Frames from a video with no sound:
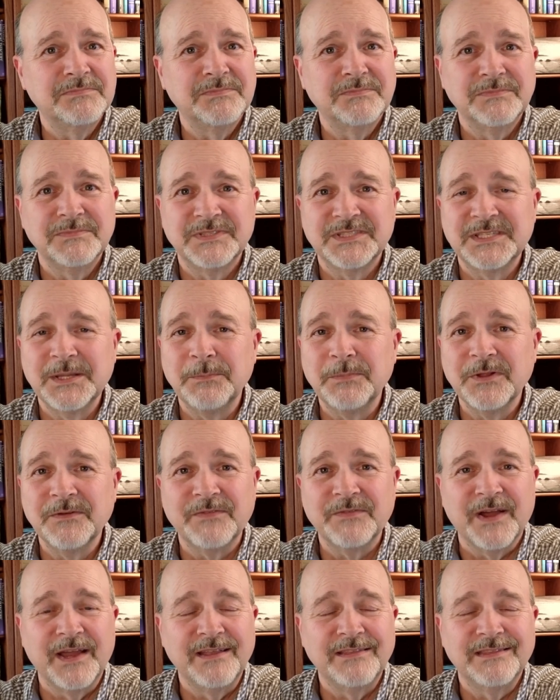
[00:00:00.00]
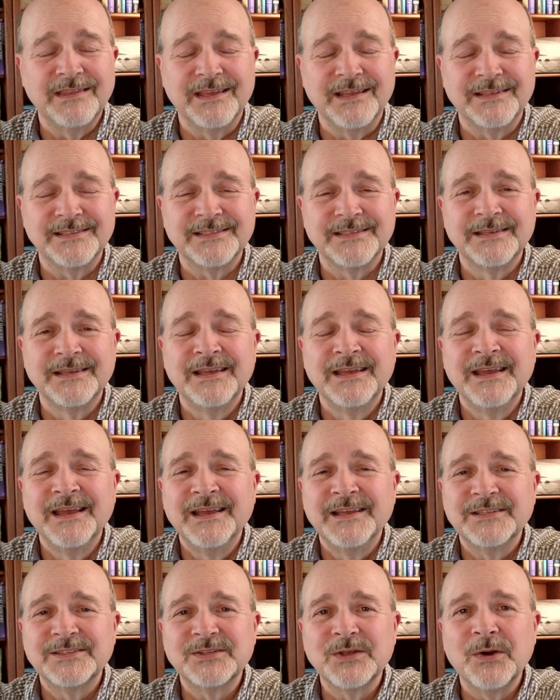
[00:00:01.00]
simplified things.
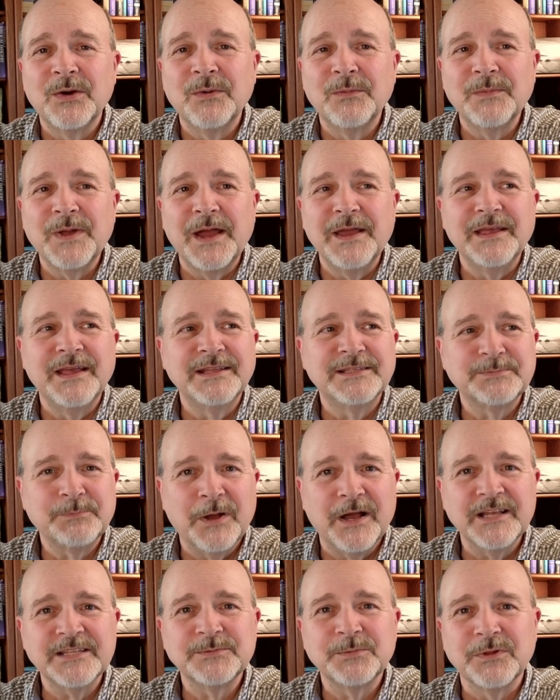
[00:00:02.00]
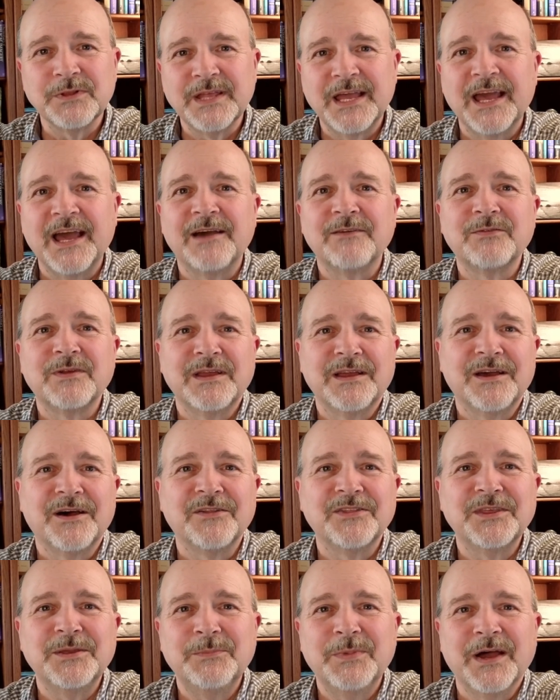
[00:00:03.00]
So it's possible to have
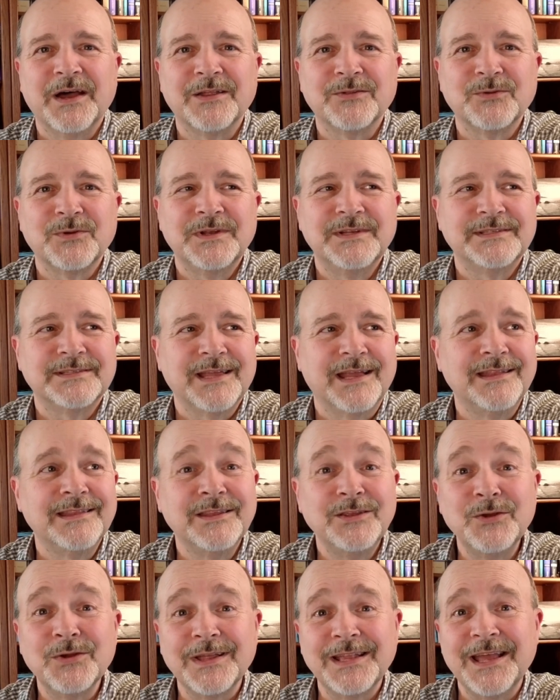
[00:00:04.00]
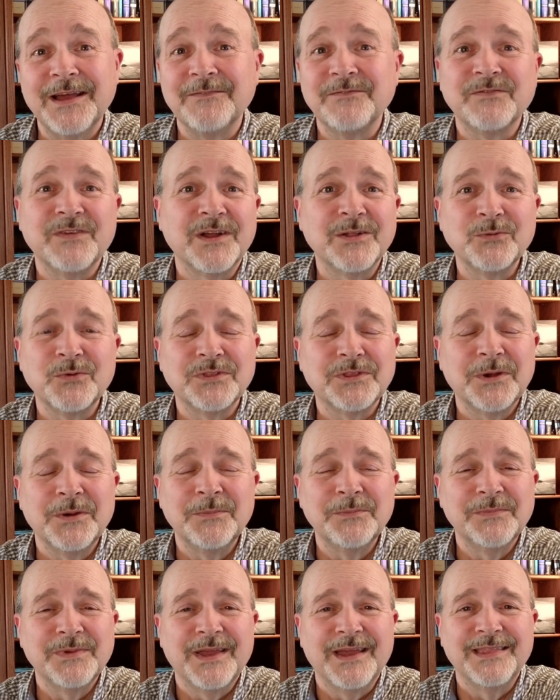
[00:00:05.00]
healthy boundaries, and you can have fun with
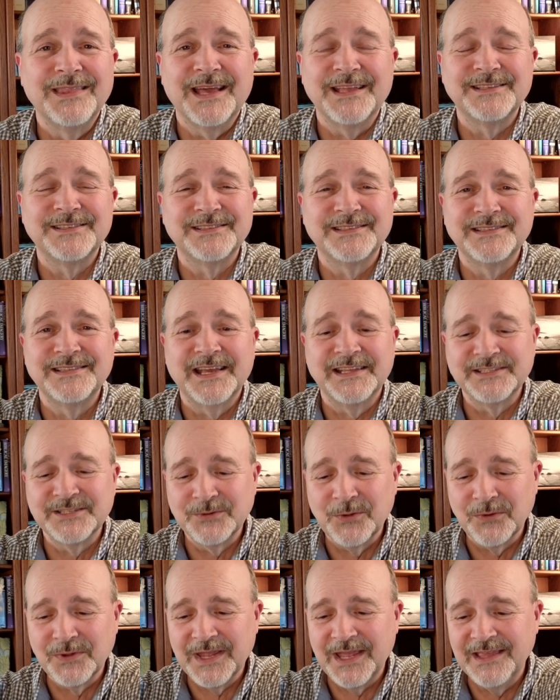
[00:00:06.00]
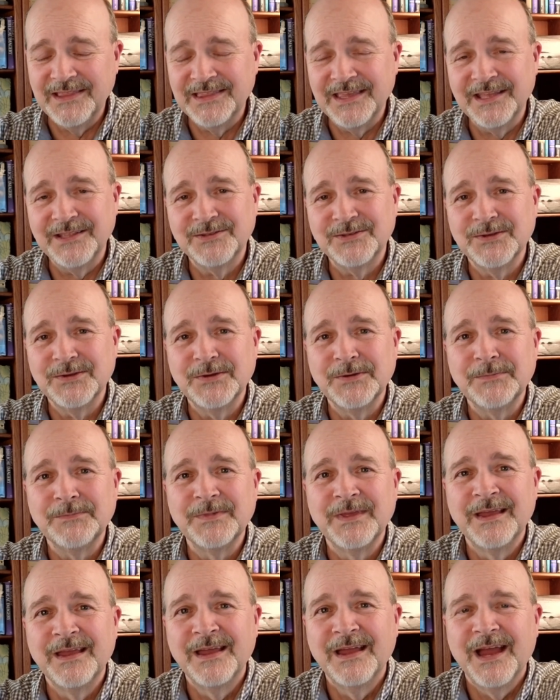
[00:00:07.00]
them, and that's an okay thing too.
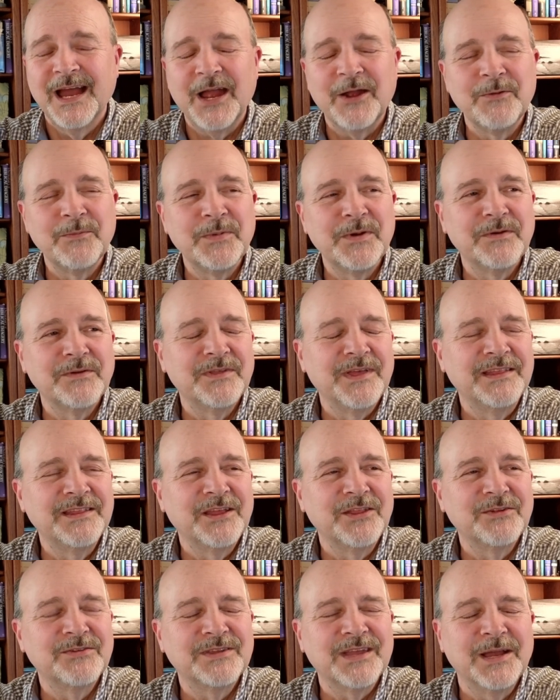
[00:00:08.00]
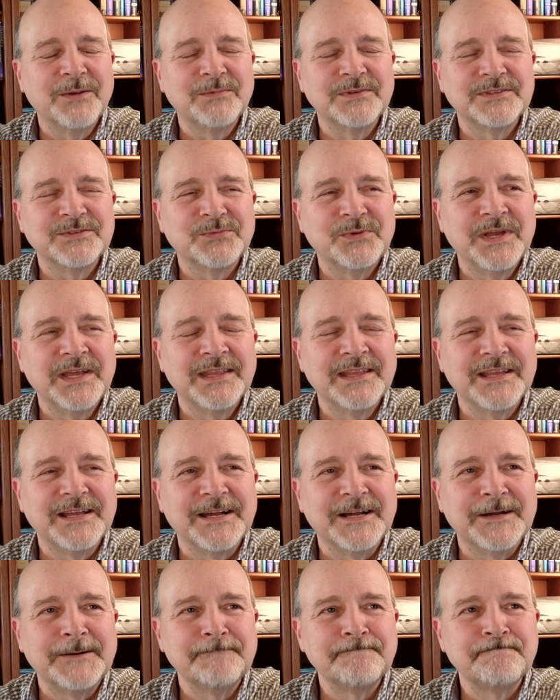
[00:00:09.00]
I remember another time was when
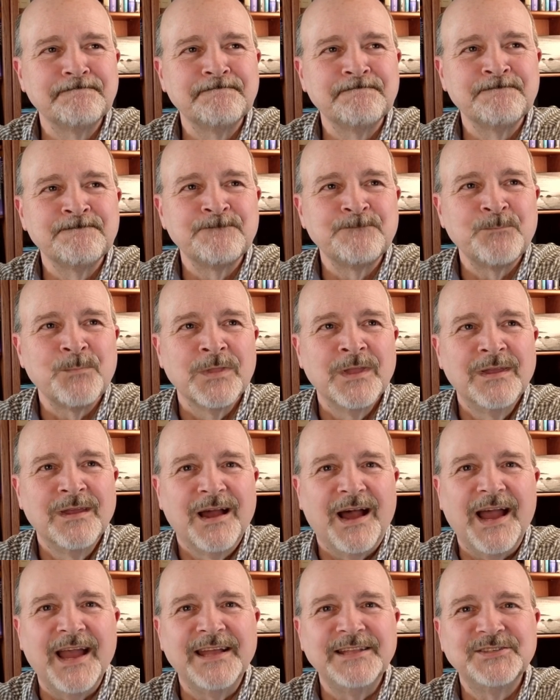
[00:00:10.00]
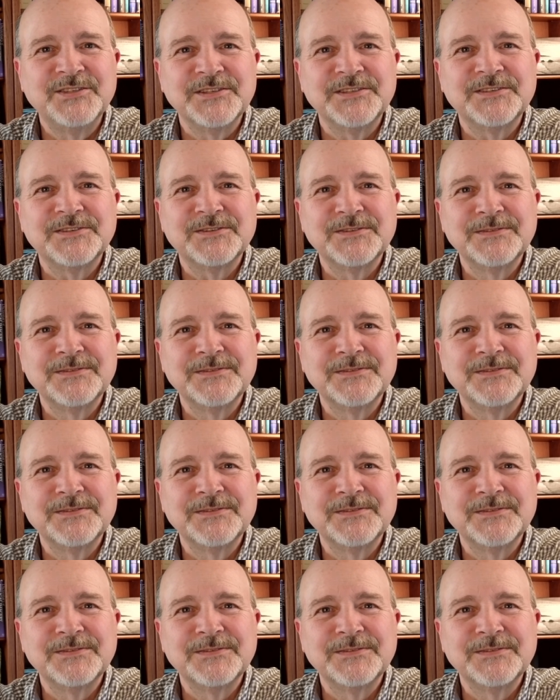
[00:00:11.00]
I had just